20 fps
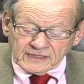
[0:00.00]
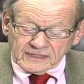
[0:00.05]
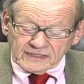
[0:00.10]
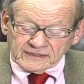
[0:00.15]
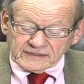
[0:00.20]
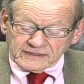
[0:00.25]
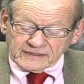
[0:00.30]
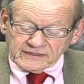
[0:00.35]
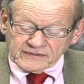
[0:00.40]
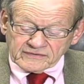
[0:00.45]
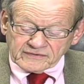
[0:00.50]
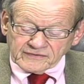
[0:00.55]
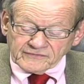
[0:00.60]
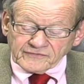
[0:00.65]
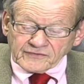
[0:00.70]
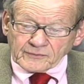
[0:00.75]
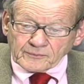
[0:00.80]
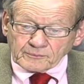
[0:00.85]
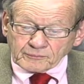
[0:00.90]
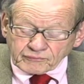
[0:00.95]
It is
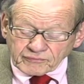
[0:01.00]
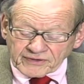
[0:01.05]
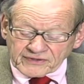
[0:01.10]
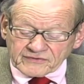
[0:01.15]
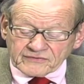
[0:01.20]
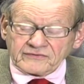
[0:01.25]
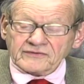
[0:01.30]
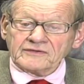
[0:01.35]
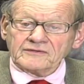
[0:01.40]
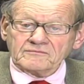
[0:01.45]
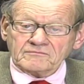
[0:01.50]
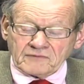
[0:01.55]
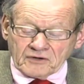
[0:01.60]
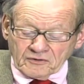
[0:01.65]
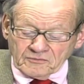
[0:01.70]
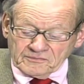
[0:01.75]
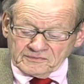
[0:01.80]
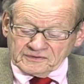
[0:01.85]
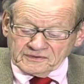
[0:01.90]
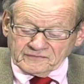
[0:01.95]
in the present
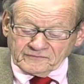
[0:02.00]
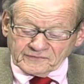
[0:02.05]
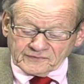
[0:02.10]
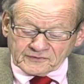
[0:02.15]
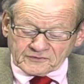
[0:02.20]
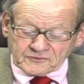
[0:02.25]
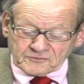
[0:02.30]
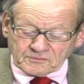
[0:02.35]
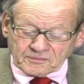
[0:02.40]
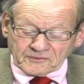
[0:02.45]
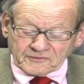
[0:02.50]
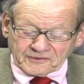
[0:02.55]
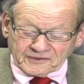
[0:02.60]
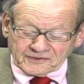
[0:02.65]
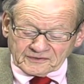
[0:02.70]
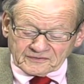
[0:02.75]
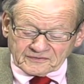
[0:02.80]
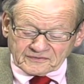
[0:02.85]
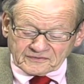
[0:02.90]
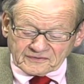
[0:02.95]
moment of
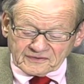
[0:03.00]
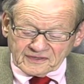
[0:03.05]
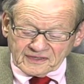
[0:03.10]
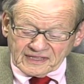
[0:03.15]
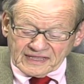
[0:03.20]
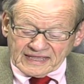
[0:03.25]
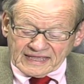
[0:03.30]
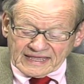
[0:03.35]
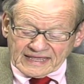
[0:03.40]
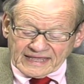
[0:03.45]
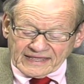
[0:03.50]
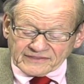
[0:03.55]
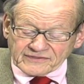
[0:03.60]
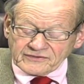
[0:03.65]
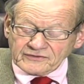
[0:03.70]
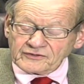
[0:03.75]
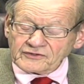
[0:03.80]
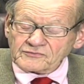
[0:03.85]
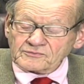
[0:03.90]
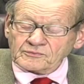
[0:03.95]
experience as
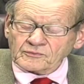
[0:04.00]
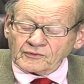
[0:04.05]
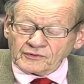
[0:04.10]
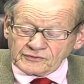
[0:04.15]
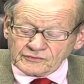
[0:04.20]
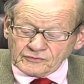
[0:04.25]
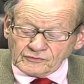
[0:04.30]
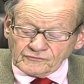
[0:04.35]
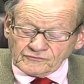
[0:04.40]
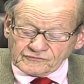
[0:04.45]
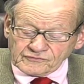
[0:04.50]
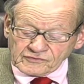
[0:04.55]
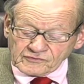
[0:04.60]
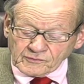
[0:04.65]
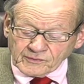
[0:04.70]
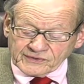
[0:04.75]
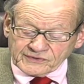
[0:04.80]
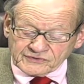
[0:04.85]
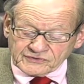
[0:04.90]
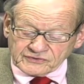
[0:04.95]
it is brought to
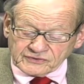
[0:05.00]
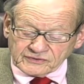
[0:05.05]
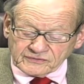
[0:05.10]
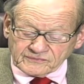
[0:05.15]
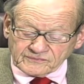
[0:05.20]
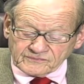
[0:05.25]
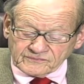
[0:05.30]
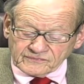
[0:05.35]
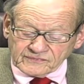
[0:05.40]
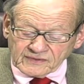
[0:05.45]
fruition,